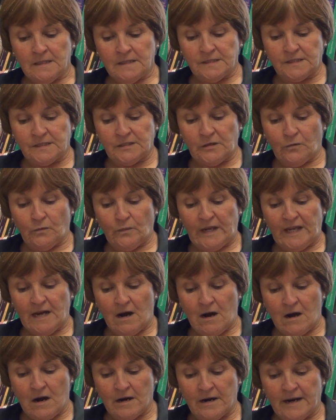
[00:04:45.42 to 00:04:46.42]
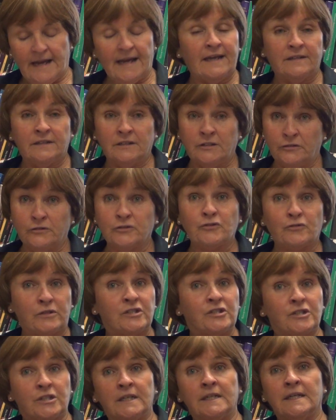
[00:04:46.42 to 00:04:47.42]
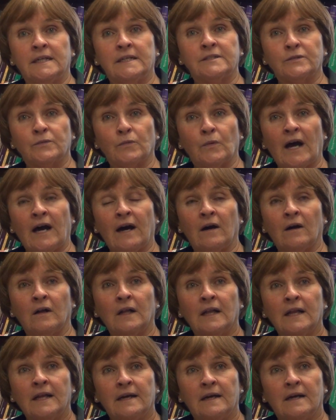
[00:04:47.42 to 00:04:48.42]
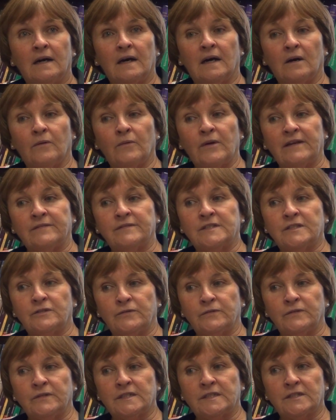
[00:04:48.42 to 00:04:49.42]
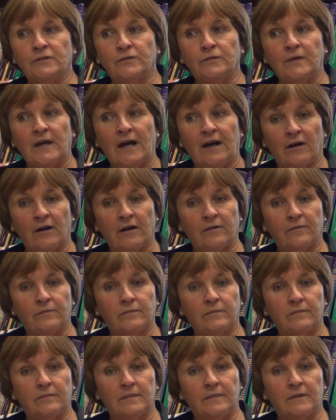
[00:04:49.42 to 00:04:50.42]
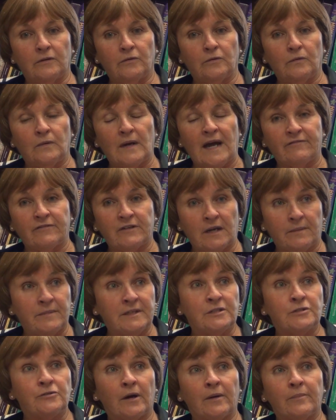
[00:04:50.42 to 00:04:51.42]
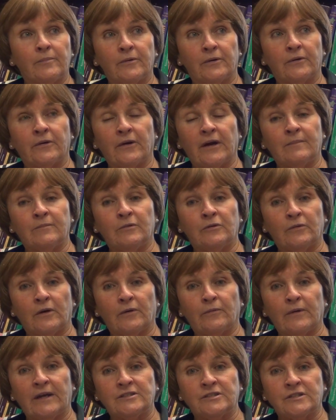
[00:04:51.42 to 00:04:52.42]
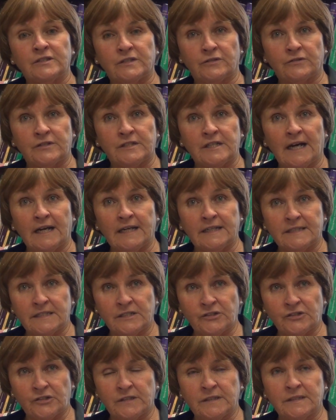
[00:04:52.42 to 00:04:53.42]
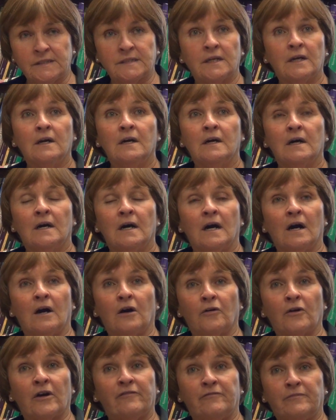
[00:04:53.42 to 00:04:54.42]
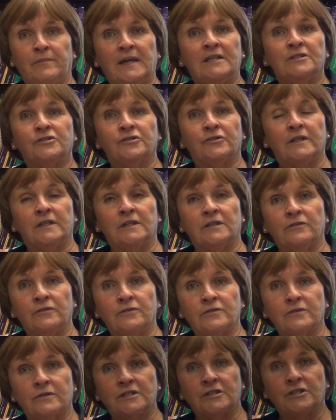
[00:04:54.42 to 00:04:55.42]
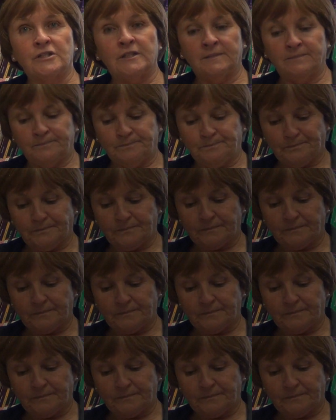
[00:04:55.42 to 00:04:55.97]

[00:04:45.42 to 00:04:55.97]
So we are, and nutrition as well. Uh, we have students who are who have come into our program who are registered dietitians uh, or have majored in nutrition.